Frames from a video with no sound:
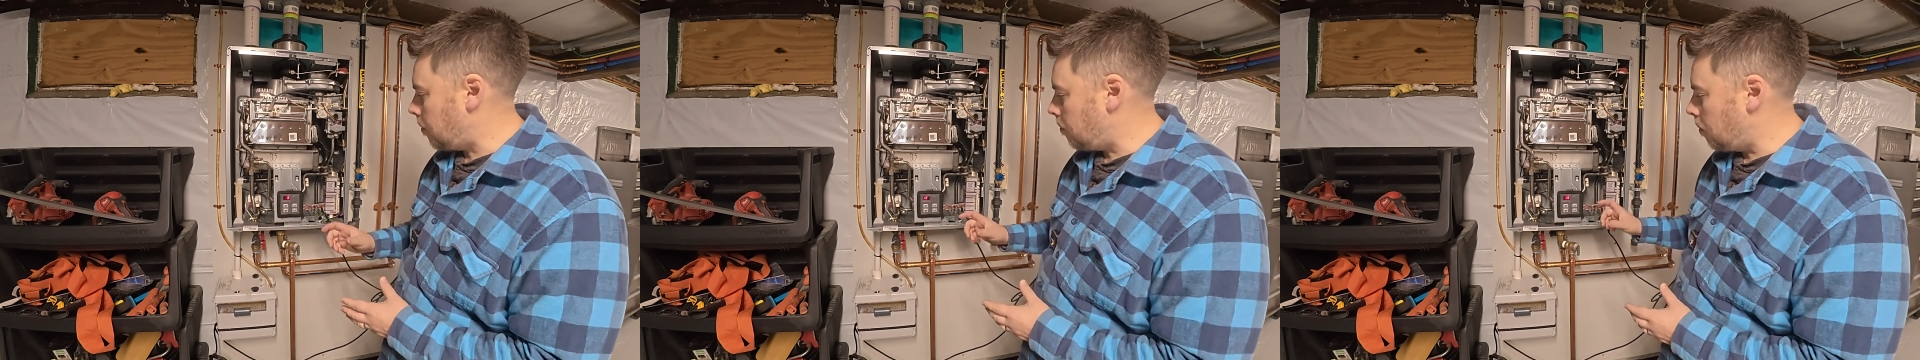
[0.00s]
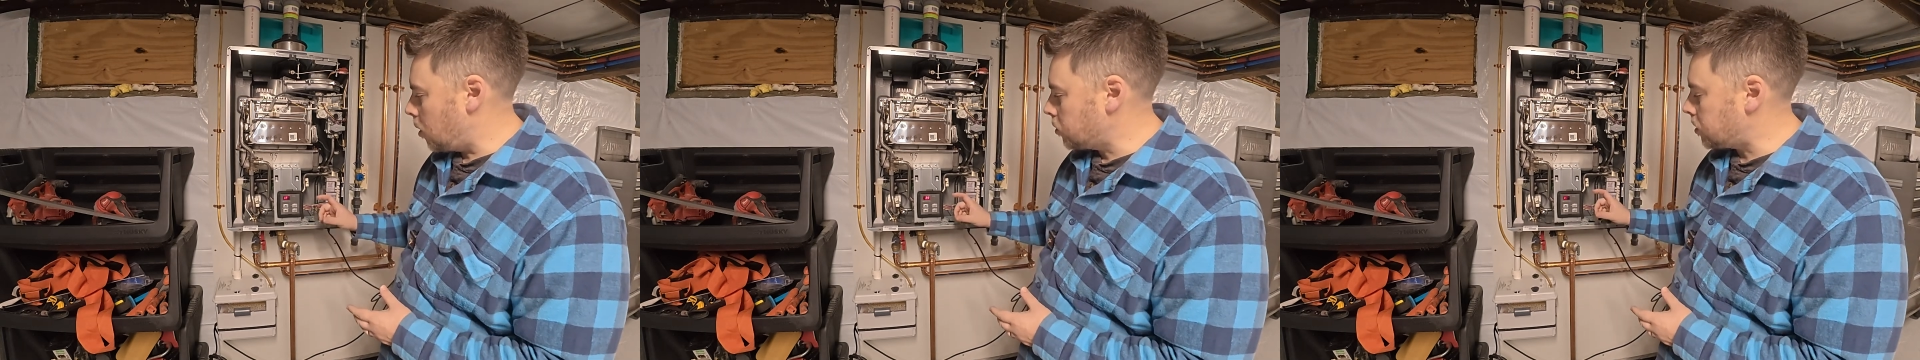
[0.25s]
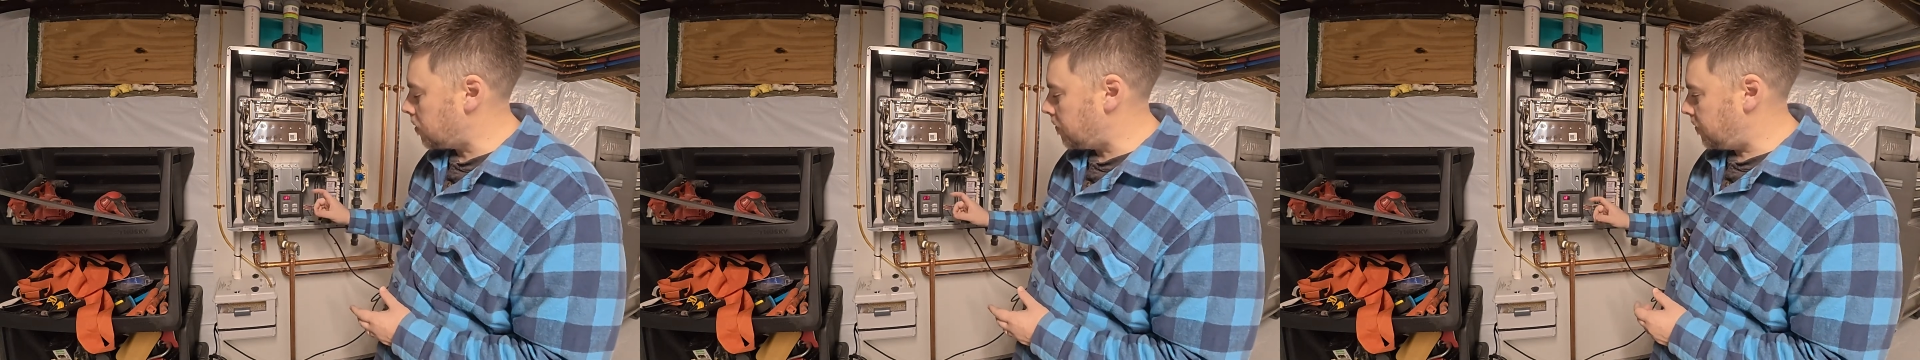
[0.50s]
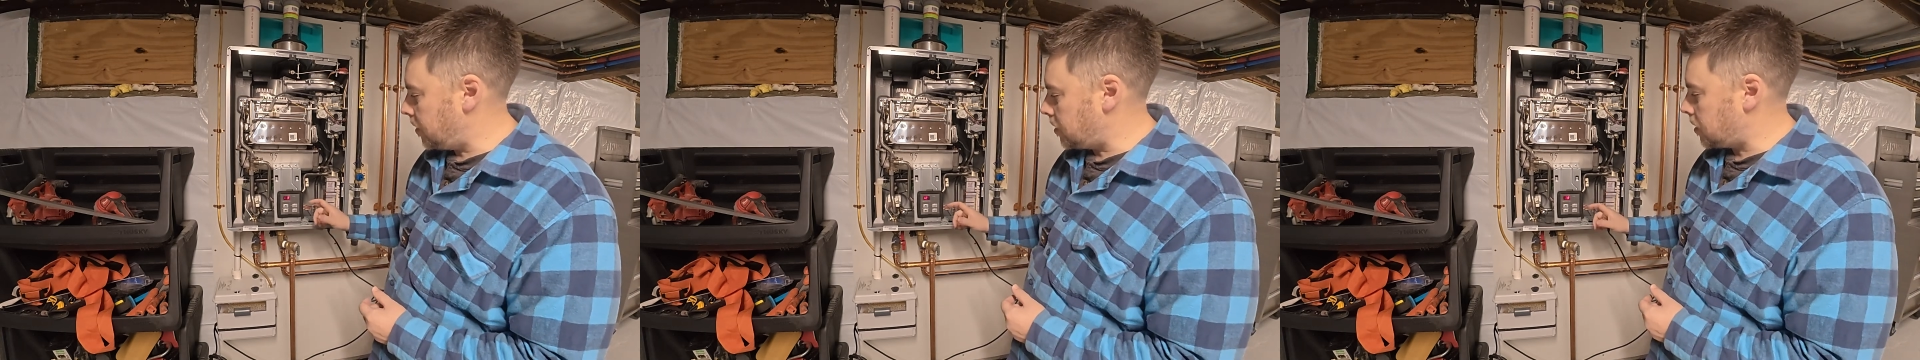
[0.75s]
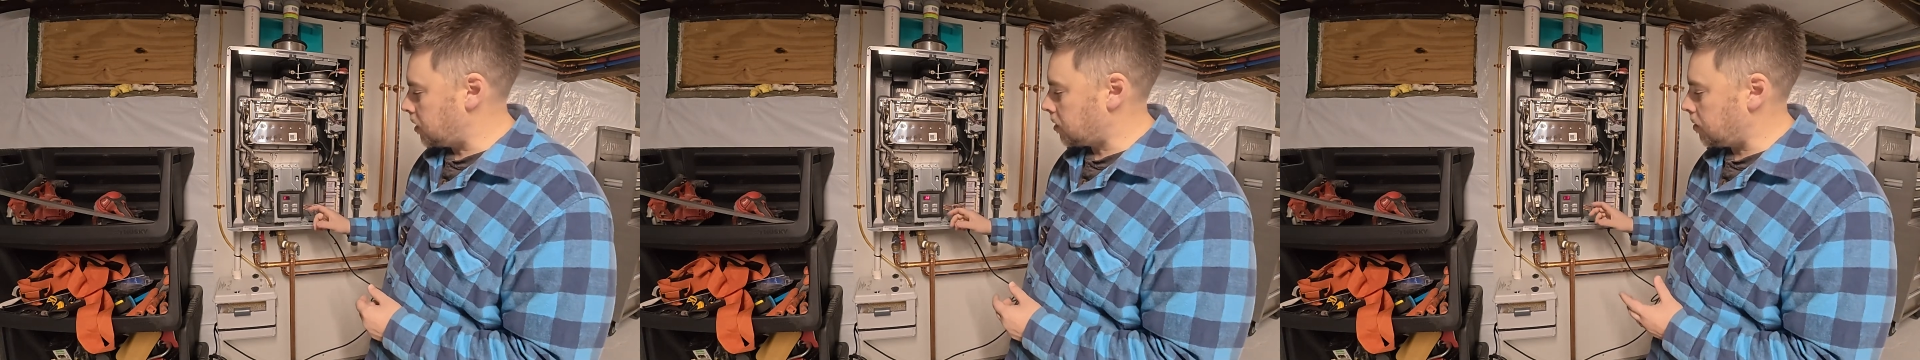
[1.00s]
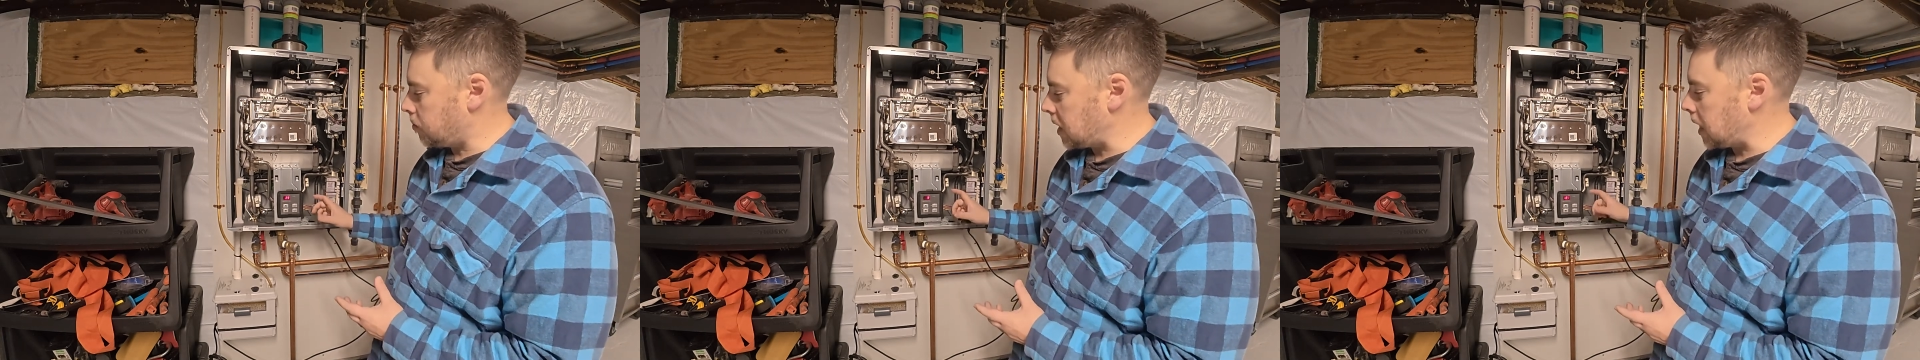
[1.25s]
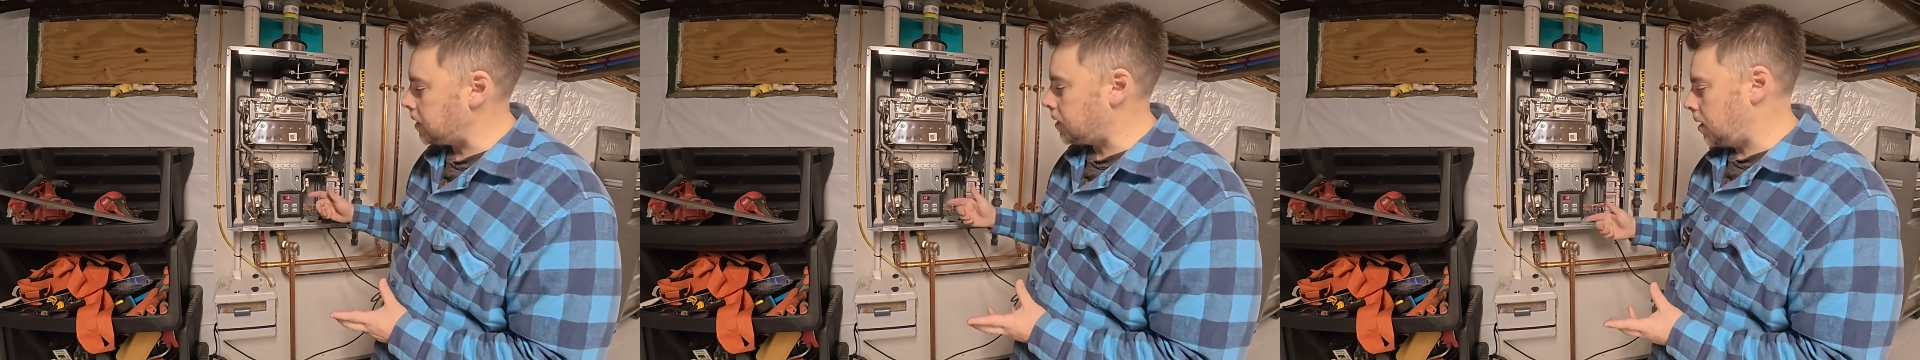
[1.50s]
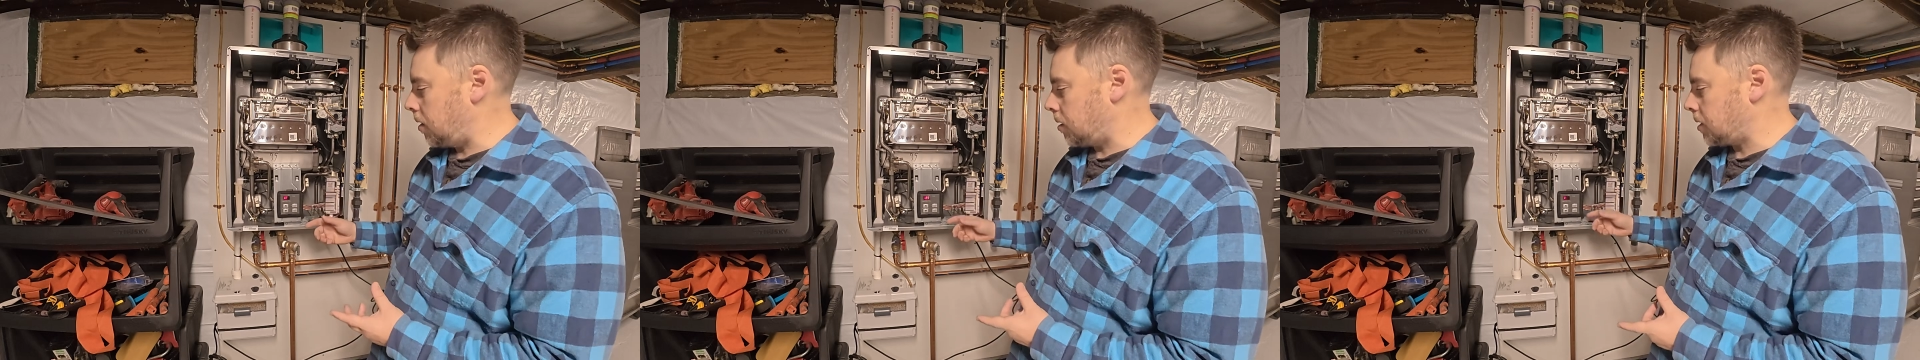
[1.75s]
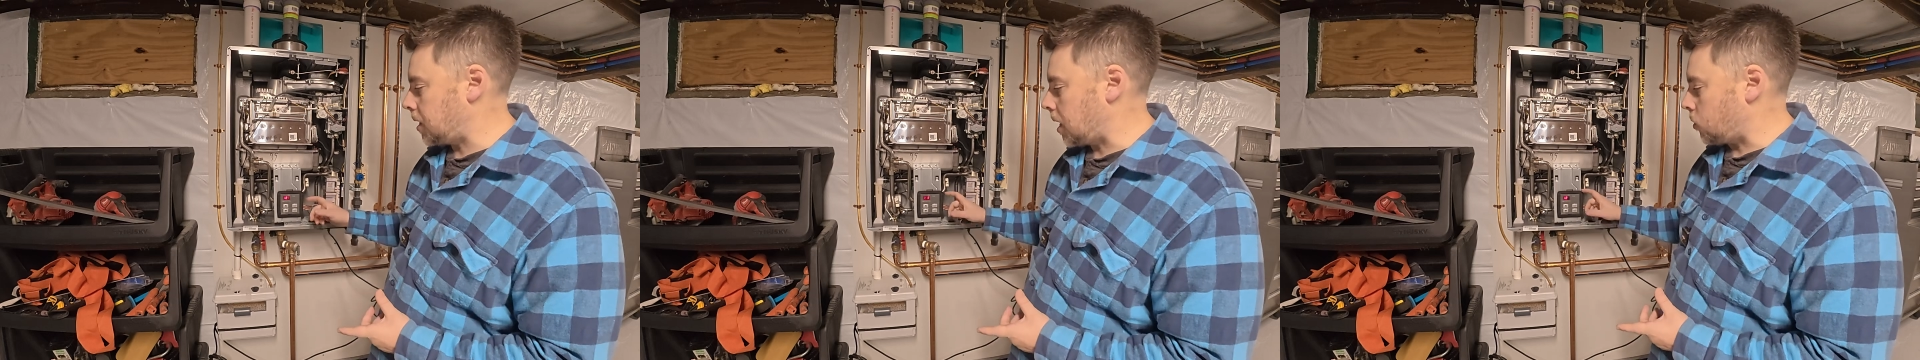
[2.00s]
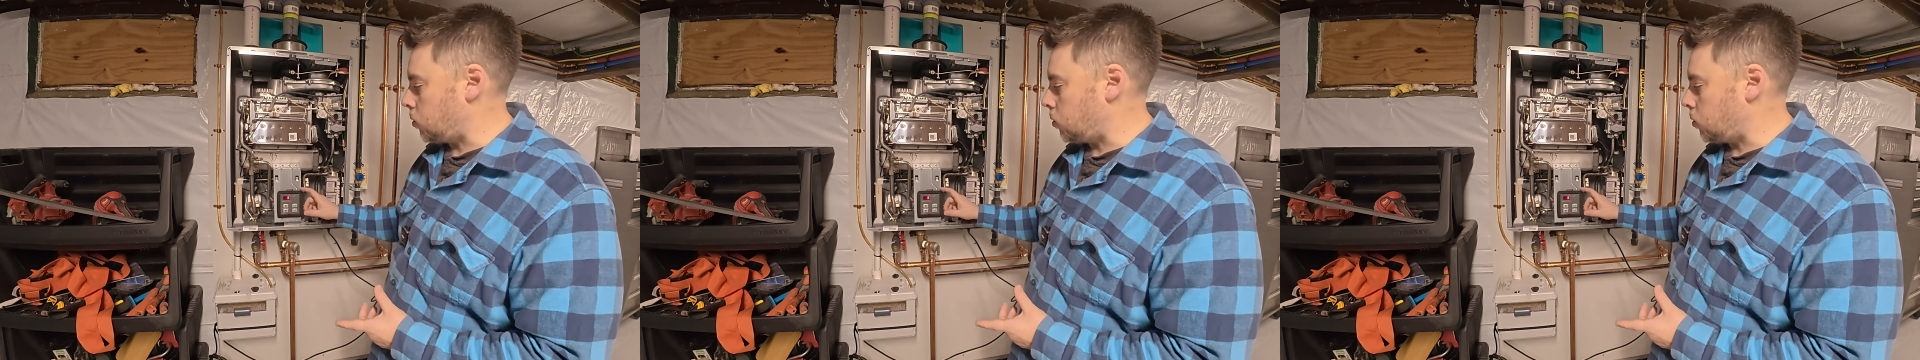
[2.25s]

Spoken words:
most of these systems I see are set